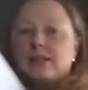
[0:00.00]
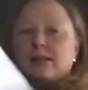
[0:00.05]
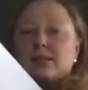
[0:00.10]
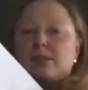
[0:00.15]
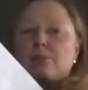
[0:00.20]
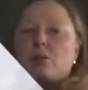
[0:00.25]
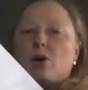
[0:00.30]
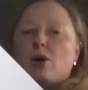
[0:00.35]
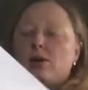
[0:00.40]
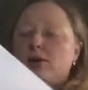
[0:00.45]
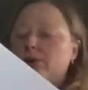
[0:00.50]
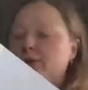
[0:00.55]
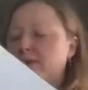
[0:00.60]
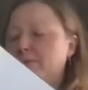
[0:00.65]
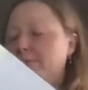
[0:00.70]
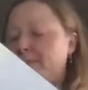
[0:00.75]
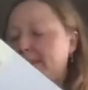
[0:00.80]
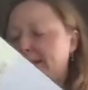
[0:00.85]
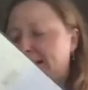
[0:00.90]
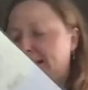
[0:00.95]

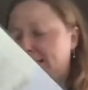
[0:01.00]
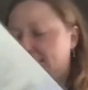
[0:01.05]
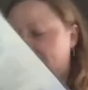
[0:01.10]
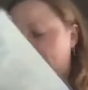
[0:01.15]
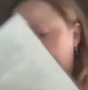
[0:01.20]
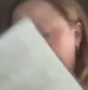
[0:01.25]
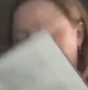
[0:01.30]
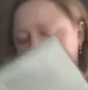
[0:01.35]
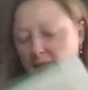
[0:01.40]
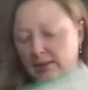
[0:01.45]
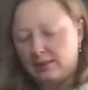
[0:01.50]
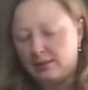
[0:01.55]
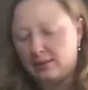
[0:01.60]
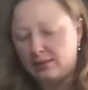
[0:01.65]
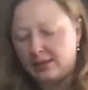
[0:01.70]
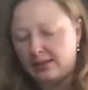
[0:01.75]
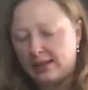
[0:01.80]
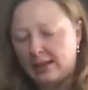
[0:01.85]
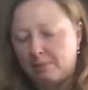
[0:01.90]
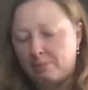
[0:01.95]
smaller, but it's the
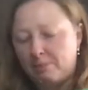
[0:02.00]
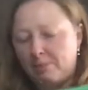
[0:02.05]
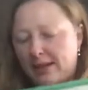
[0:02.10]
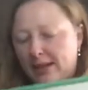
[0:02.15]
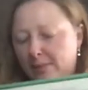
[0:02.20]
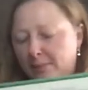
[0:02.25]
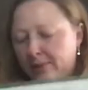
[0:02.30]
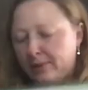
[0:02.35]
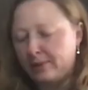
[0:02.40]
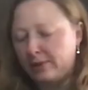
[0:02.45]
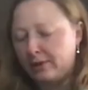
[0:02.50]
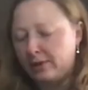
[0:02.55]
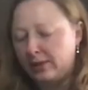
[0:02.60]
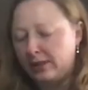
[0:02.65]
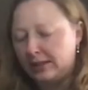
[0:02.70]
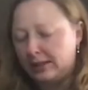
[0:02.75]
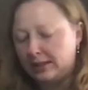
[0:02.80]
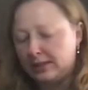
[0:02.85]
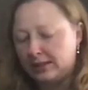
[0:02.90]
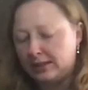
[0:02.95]
same paper.
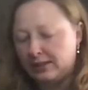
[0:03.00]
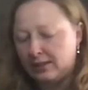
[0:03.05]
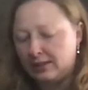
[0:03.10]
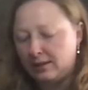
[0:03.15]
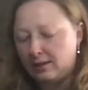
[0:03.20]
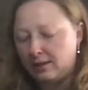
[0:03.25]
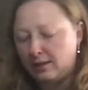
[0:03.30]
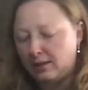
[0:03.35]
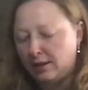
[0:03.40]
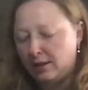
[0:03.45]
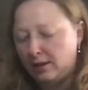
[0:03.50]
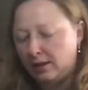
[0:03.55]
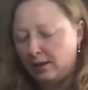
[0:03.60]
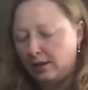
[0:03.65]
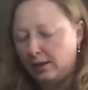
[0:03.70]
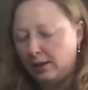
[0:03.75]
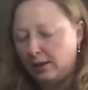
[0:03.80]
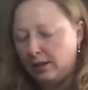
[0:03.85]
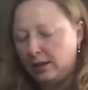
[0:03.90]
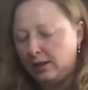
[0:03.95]
It's the
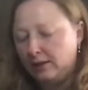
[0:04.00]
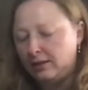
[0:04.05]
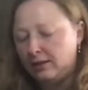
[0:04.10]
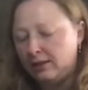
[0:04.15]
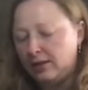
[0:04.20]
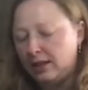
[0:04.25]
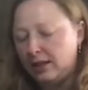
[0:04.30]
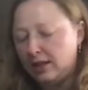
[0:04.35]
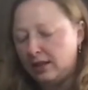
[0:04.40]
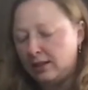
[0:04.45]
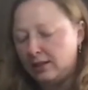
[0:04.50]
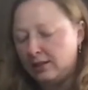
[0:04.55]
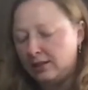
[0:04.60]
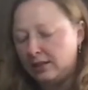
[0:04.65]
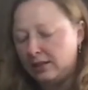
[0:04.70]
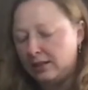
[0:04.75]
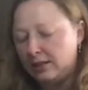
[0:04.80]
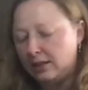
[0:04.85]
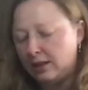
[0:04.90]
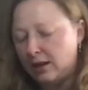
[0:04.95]

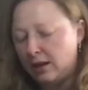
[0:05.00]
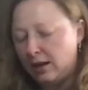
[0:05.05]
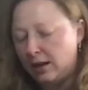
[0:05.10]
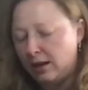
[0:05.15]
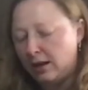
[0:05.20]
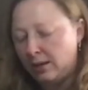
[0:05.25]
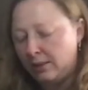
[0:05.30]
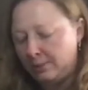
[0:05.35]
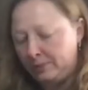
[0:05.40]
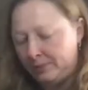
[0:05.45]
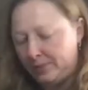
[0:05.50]
300 gram